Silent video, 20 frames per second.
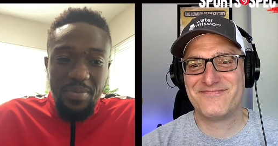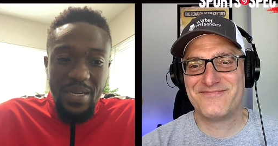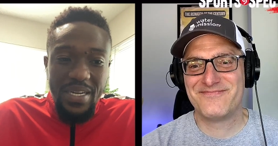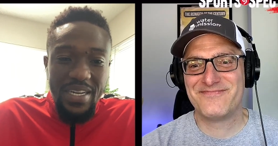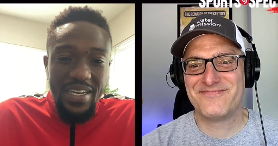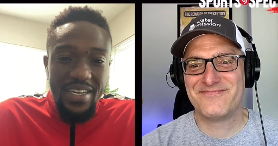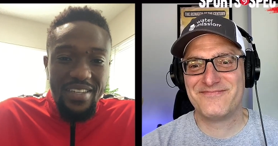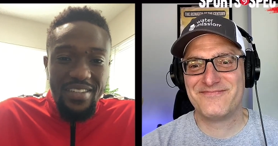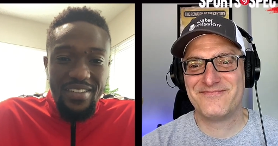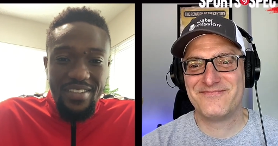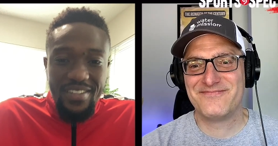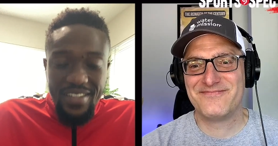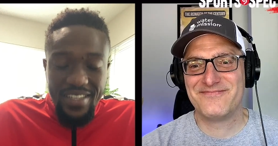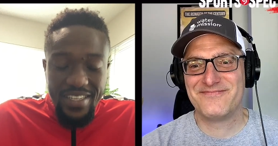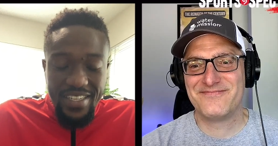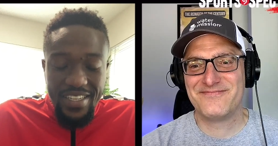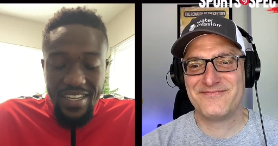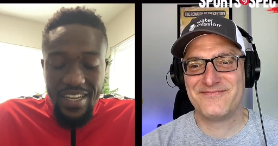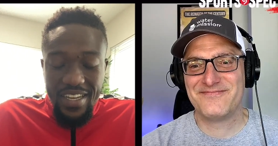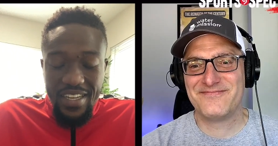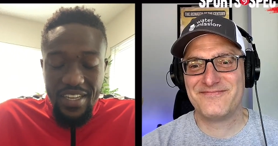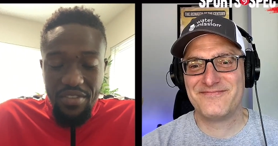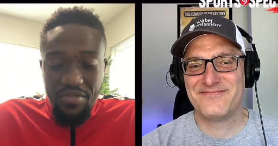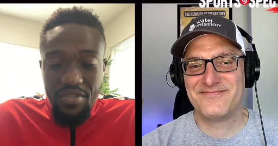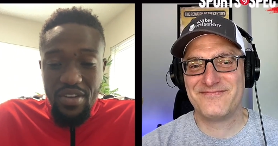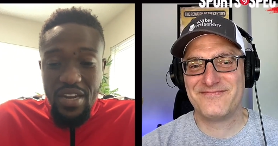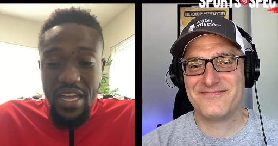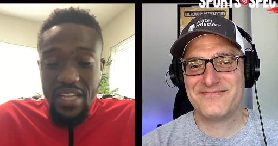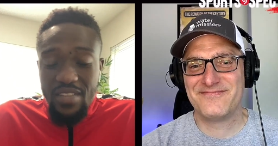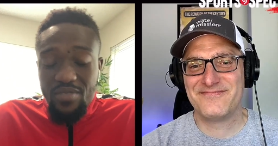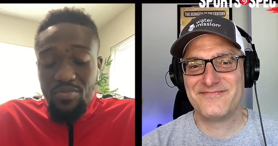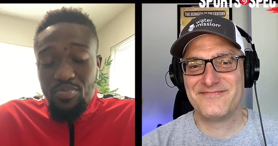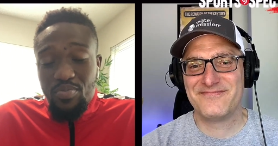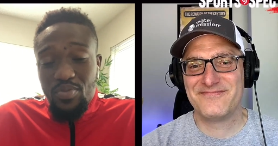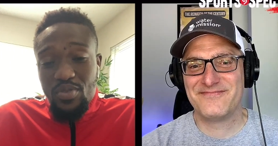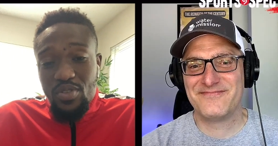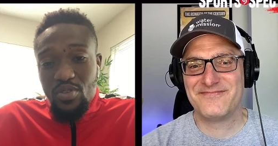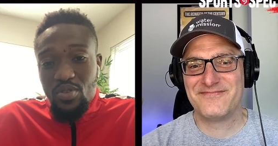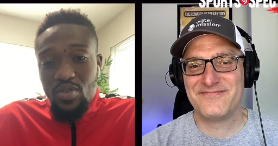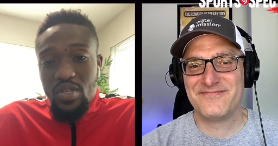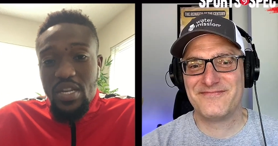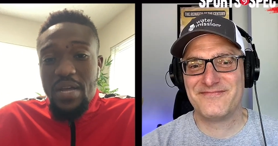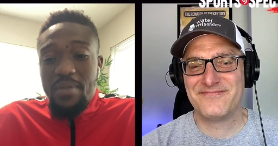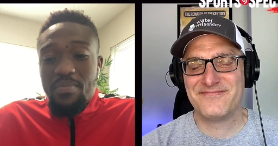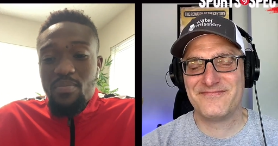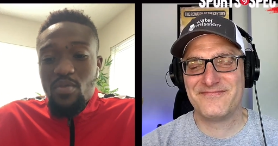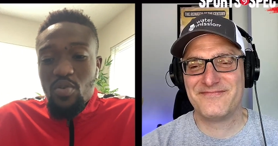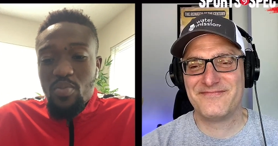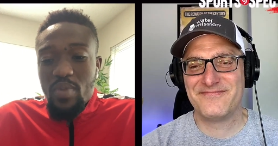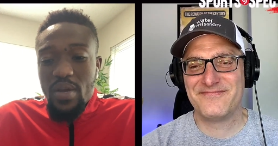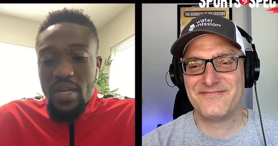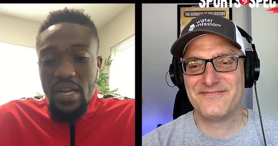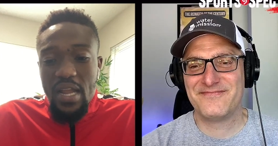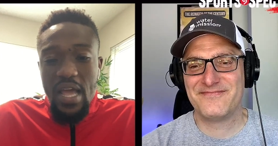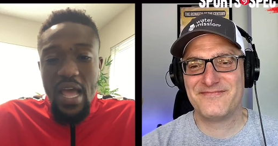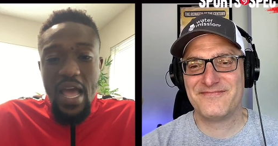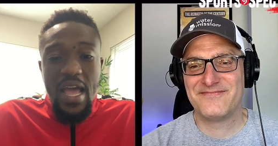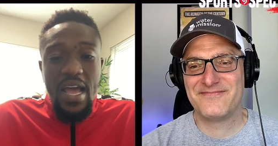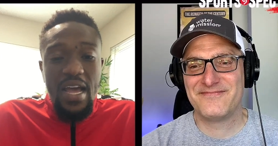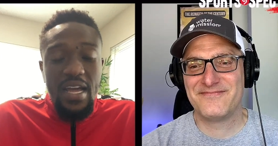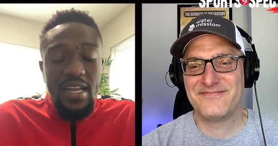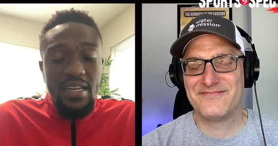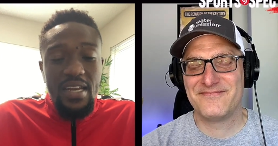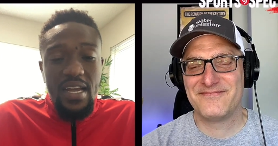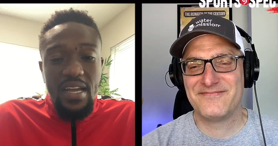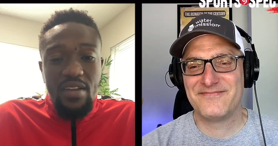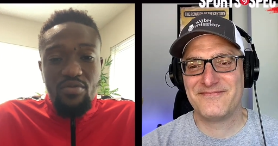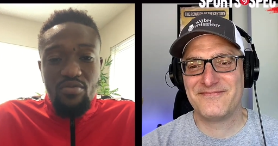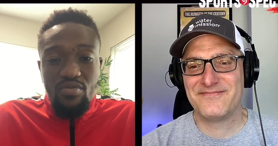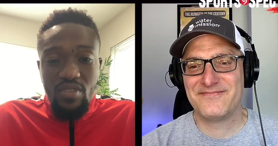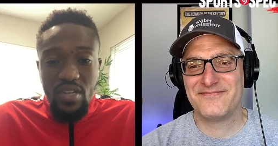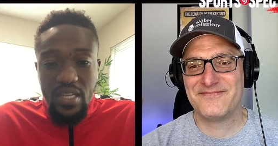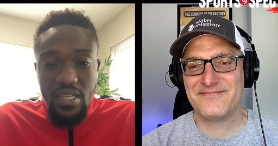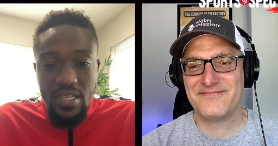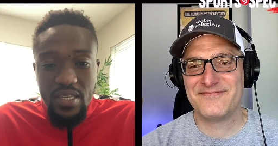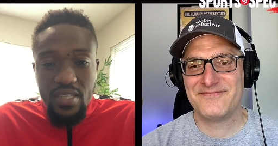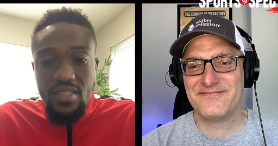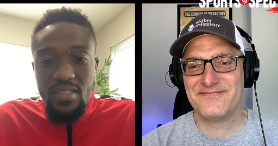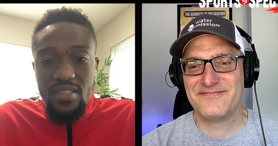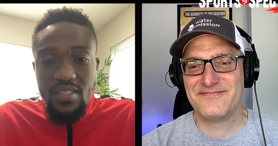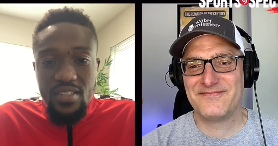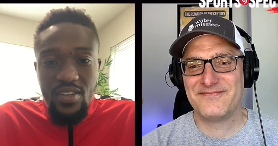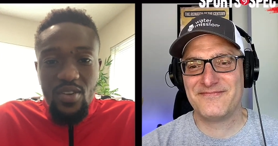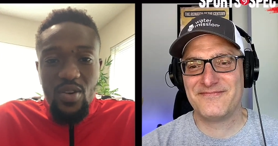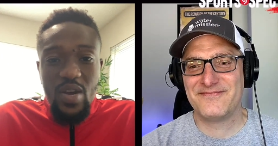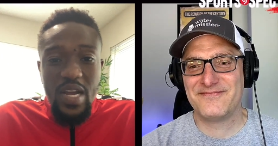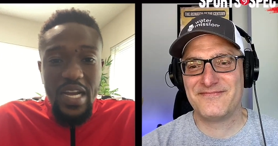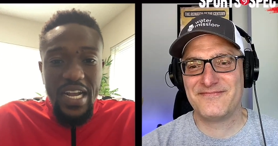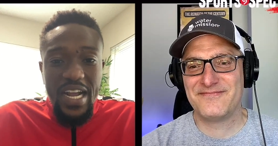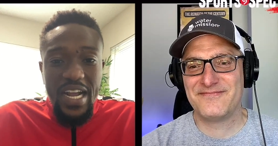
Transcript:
Speaker 1: But then, even up till that moment, I had not really, you know,